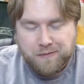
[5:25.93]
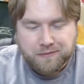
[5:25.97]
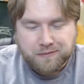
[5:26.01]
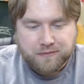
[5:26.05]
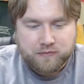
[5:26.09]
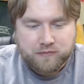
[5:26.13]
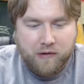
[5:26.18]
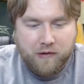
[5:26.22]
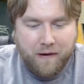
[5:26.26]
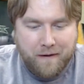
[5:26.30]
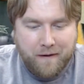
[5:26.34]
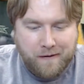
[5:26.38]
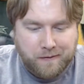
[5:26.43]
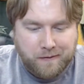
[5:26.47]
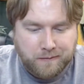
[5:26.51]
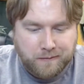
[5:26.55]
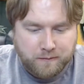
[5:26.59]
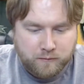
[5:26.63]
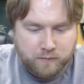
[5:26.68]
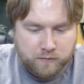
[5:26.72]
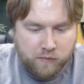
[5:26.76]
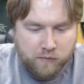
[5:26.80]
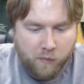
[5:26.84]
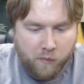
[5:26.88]

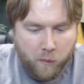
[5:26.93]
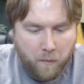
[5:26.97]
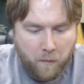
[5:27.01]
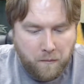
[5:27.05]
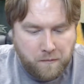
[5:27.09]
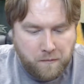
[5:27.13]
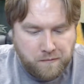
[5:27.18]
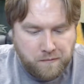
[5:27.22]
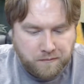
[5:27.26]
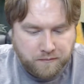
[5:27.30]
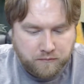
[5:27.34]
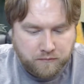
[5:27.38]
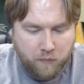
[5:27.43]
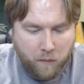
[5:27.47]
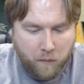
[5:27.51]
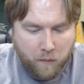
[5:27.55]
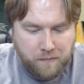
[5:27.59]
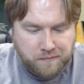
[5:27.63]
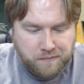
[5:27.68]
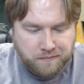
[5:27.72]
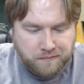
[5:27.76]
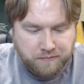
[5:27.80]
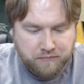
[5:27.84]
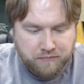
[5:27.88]
But
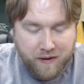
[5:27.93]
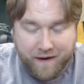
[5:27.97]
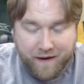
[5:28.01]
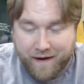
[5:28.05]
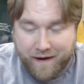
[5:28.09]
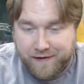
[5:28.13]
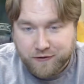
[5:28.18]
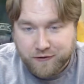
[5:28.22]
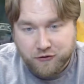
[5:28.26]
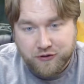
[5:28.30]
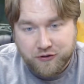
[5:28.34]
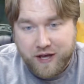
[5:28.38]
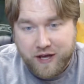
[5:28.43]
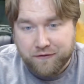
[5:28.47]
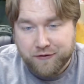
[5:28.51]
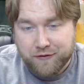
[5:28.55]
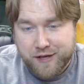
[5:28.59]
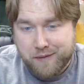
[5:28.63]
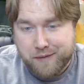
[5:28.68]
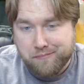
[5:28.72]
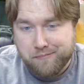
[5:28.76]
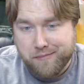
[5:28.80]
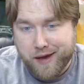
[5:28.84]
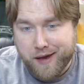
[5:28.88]
yeah, so definitely
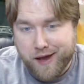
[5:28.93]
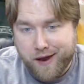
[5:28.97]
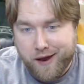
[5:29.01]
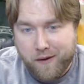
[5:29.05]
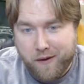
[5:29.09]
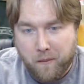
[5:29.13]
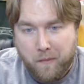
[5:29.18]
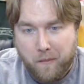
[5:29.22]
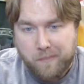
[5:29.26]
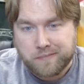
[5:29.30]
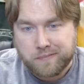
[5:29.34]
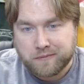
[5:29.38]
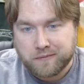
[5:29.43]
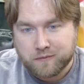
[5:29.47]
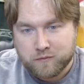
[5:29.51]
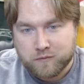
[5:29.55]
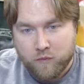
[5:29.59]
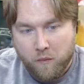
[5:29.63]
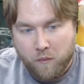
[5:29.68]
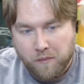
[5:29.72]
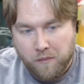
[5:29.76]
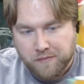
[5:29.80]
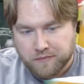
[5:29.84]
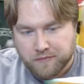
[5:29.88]
a meh
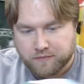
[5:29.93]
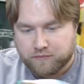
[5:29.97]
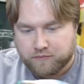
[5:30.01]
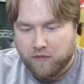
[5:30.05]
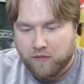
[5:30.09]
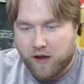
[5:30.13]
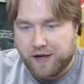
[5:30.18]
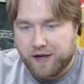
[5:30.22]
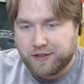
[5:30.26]
in